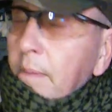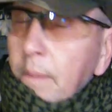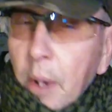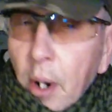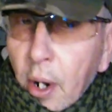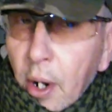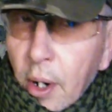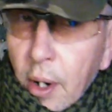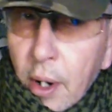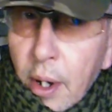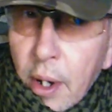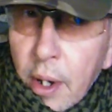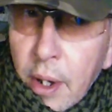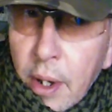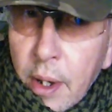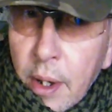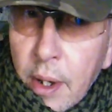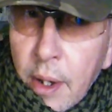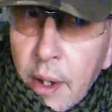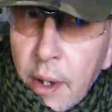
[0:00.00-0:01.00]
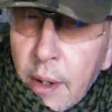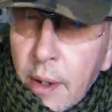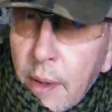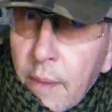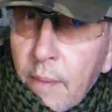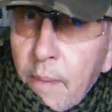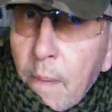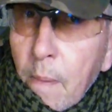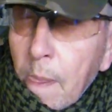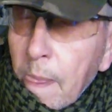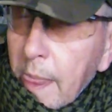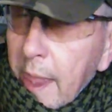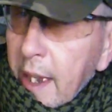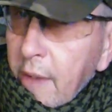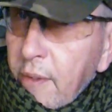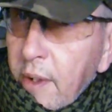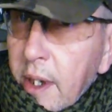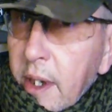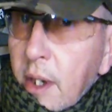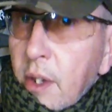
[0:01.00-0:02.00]
But
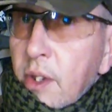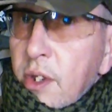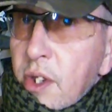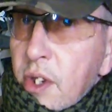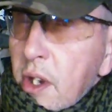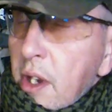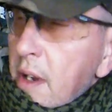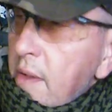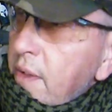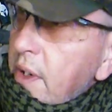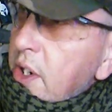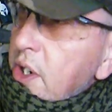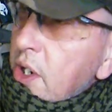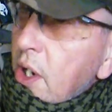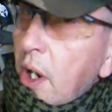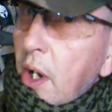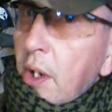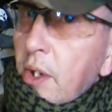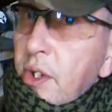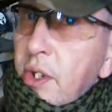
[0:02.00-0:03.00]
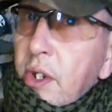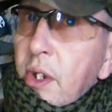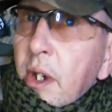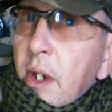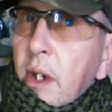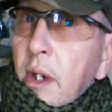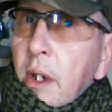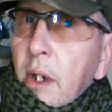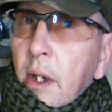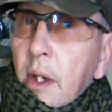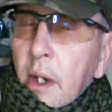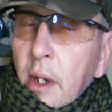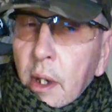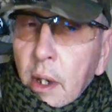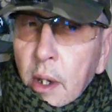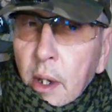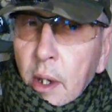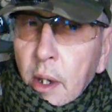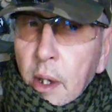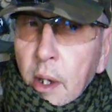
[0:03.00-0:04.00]
if you conserve your shots
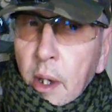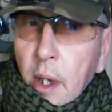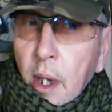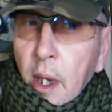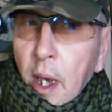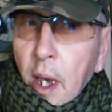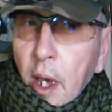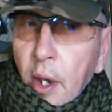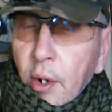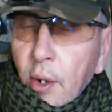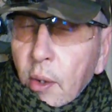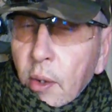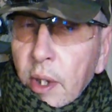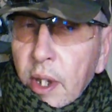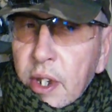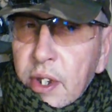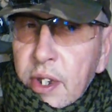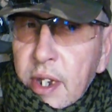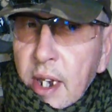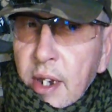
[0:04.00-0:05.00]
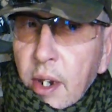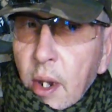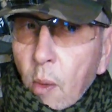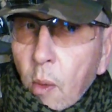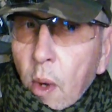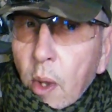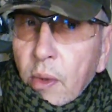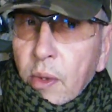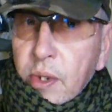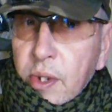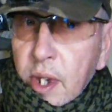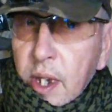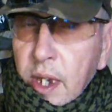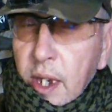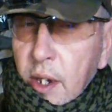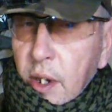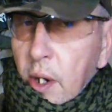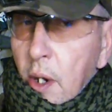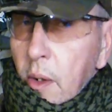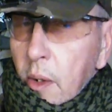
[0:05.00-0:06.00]
and only send the ones that
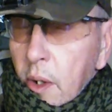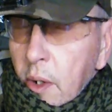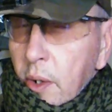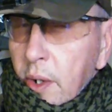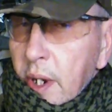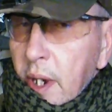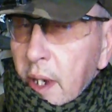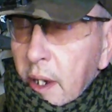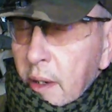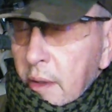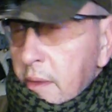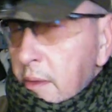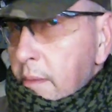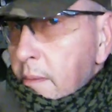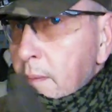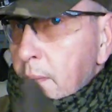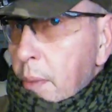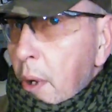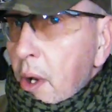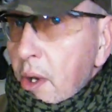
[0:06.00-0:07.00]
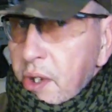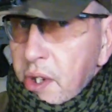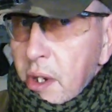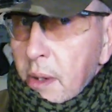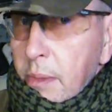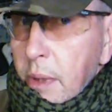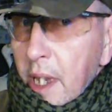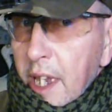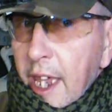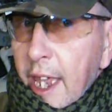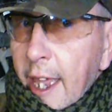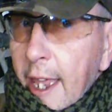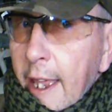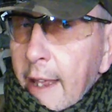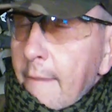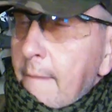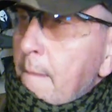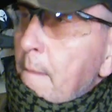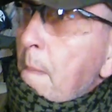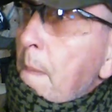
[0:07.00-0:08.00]
you know are going to possibly
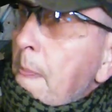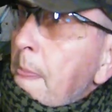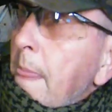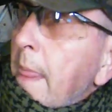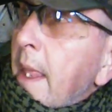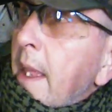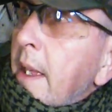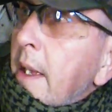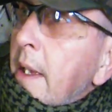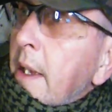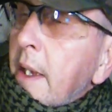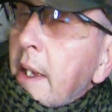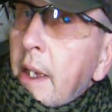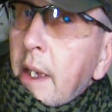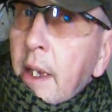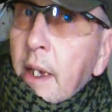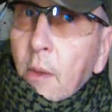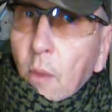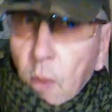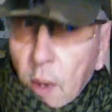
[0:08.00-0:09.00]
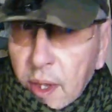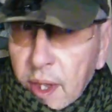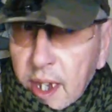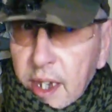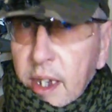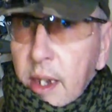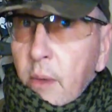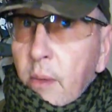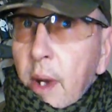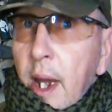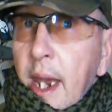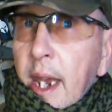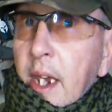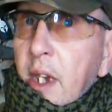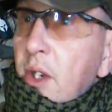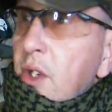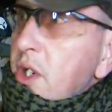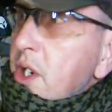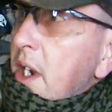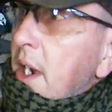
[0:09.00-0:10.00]
hit within your
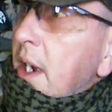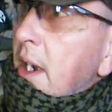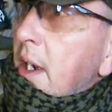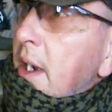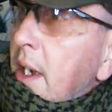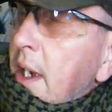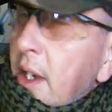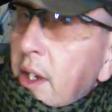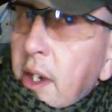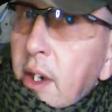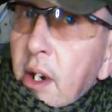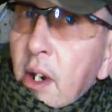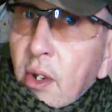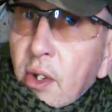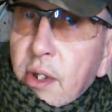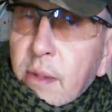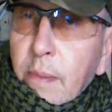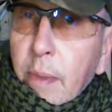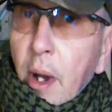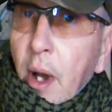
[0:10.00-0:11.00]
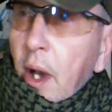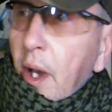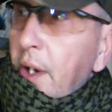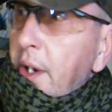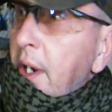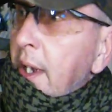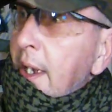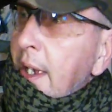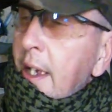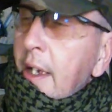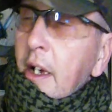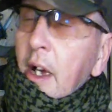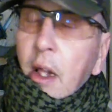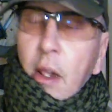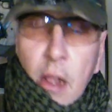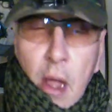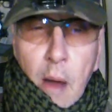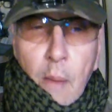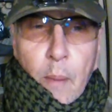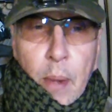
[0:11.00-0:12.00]
range, and you're not spotted,
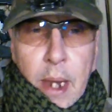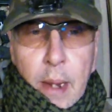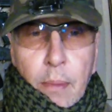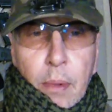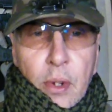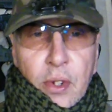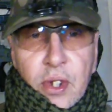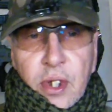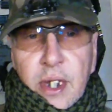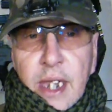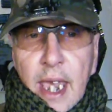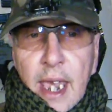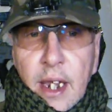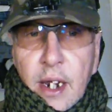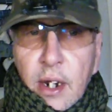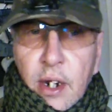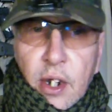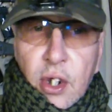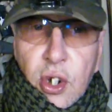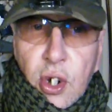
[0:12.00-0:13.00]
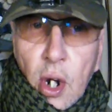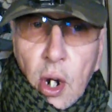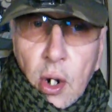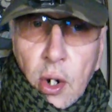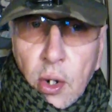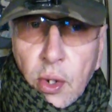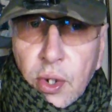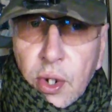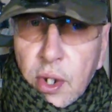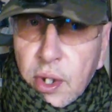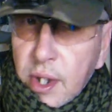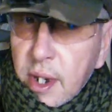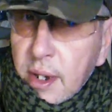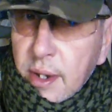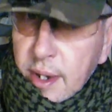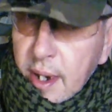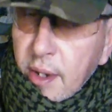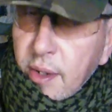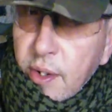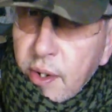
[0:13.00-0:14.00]
a lot of people are scared of the shotguns because
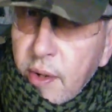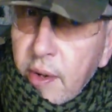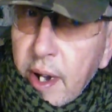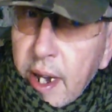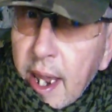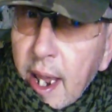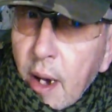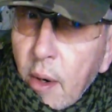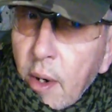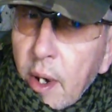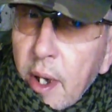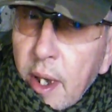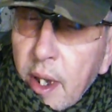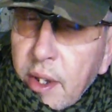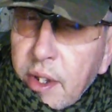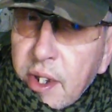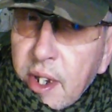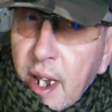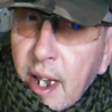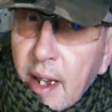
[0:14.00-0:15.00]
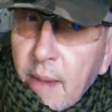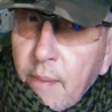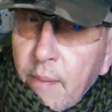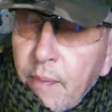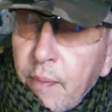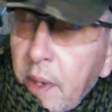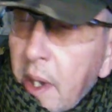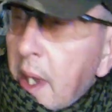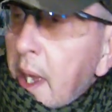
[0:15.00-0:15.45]
it sends 3 out at a time,